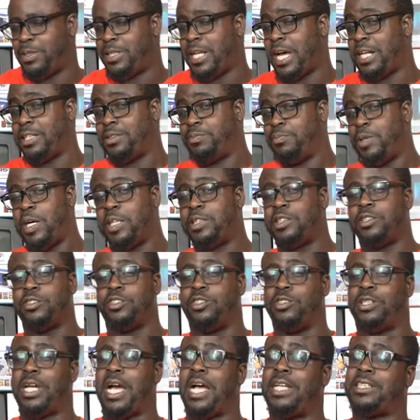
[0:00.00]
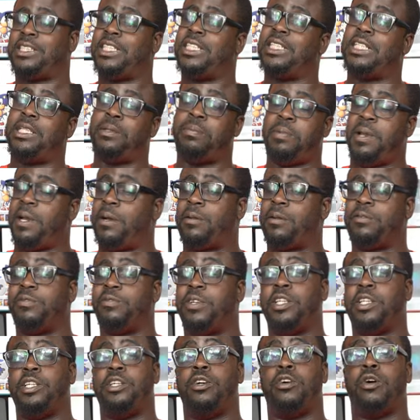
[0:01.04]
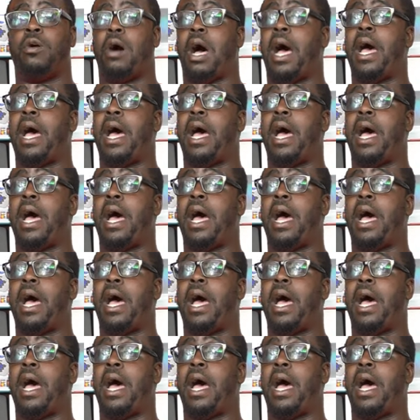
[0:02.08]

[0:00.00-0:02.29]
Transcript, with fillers: but not as much as you guys seen pickup video.